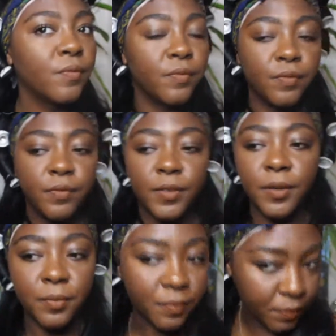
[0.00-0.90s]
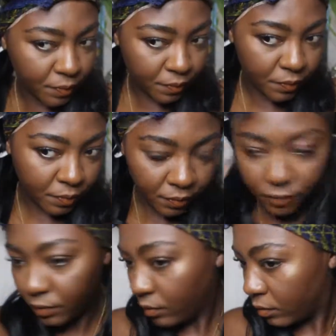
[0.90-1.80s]

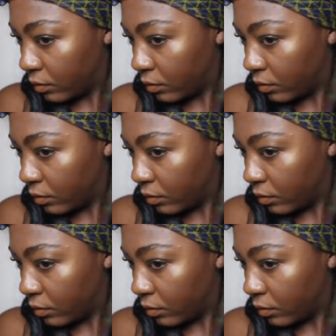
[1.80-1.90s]
[no speech]